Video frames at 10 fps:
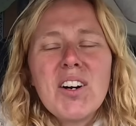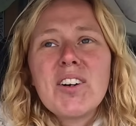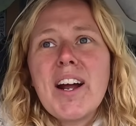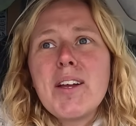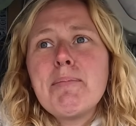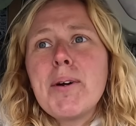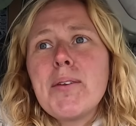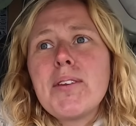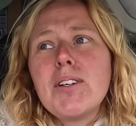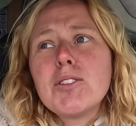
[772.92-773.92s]
All right,
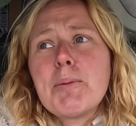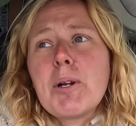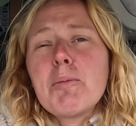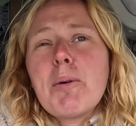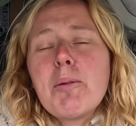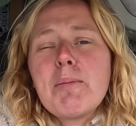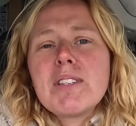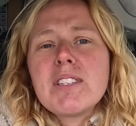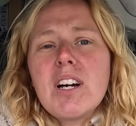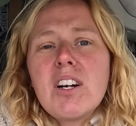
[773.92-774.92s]
both hospital
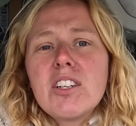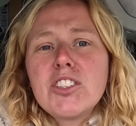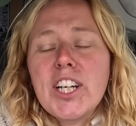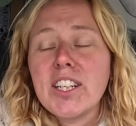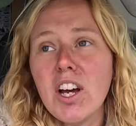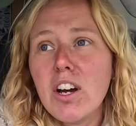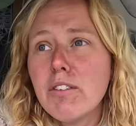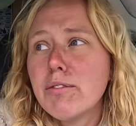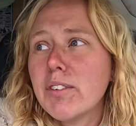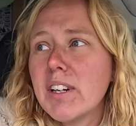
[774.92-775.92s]
appointments are checked
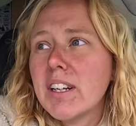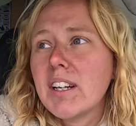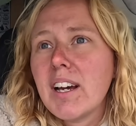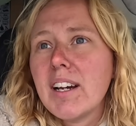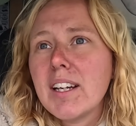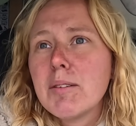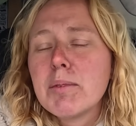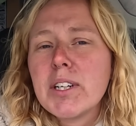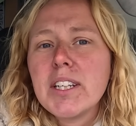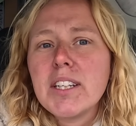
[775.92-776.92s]
off, and I am
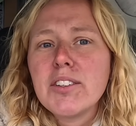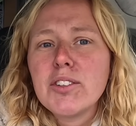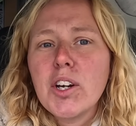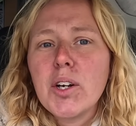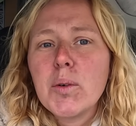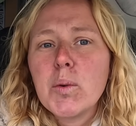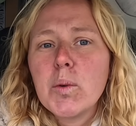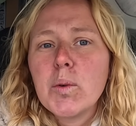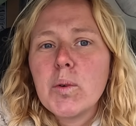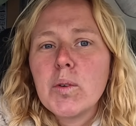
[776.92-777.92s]
ready to go
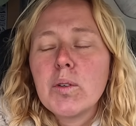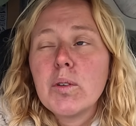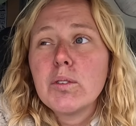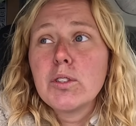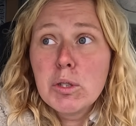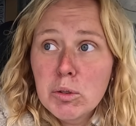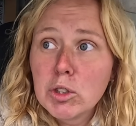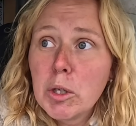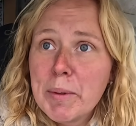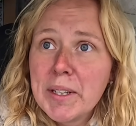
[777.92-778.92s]
to do some
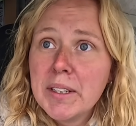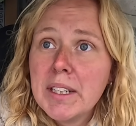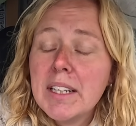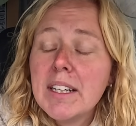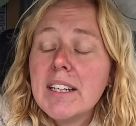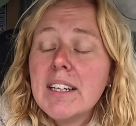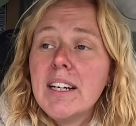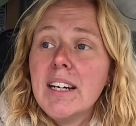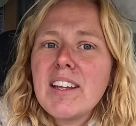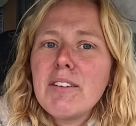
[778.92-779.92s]
shopping.
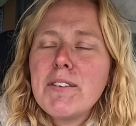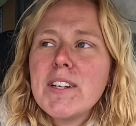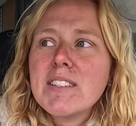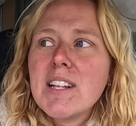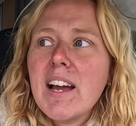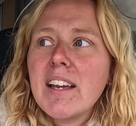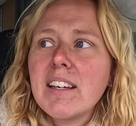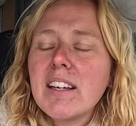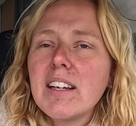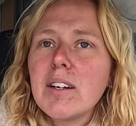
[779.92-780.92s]
It feels
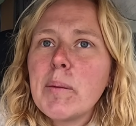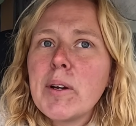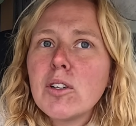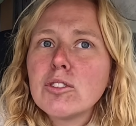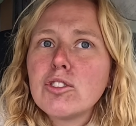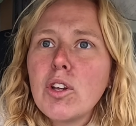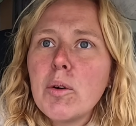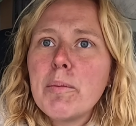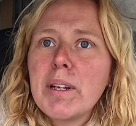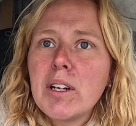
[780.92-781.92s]
like we got
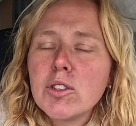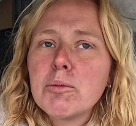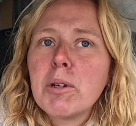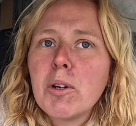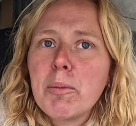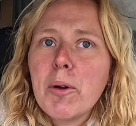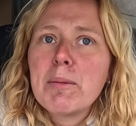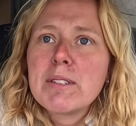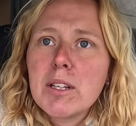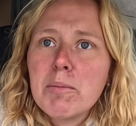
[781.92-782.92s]
so many hospital
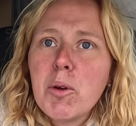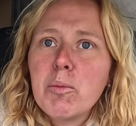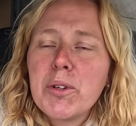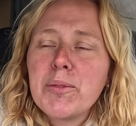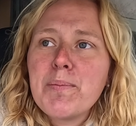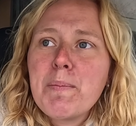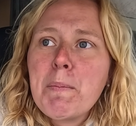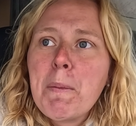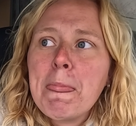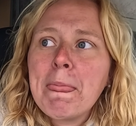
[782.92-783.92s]
appointments at the moment.
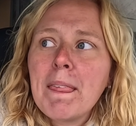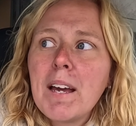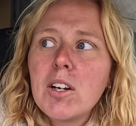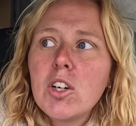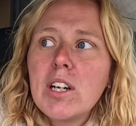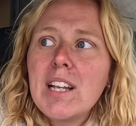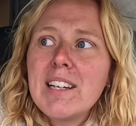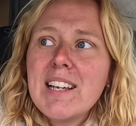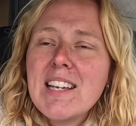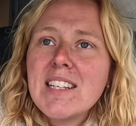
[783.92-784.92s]
I got at
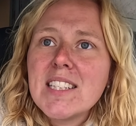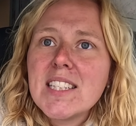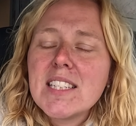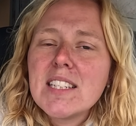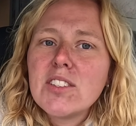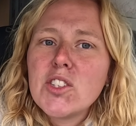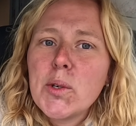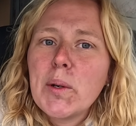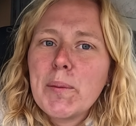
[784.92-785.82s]
least 2 a